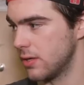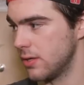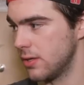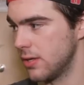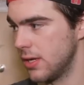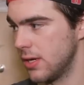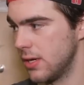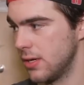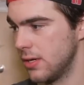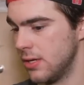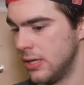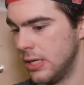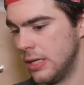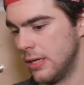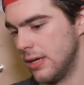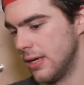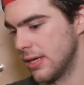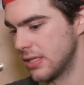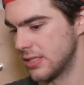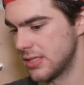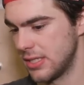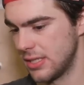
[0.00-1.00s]
And
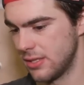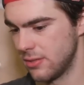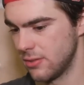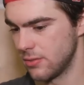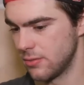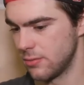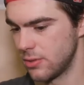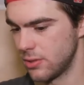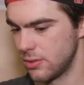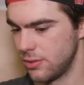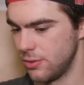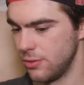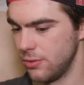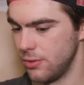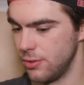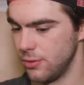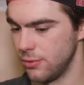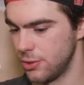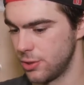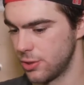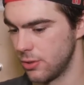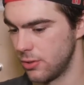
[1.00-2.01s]
like I said, those were two
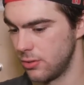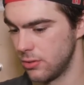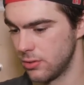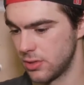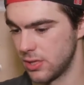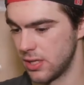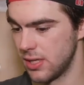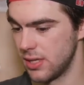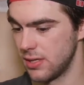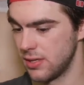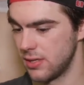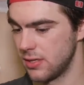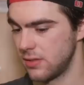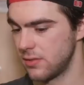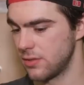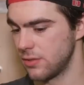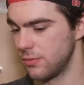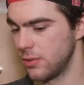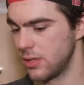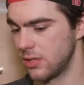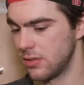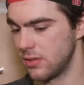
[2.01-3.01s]
huge goals so
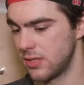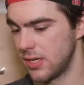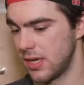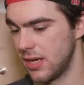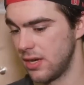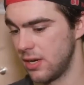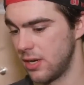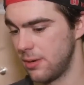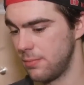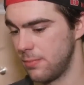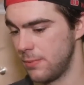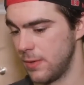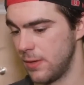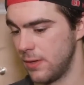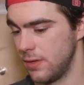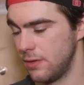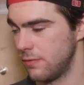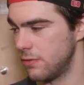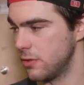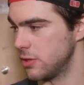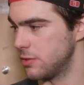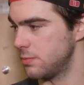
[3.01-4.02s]
we could tie up
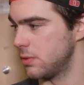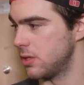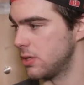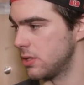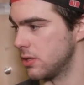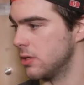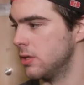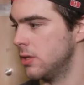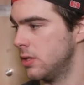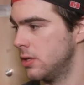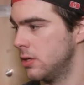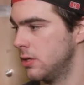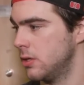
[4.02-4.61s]
in the first period.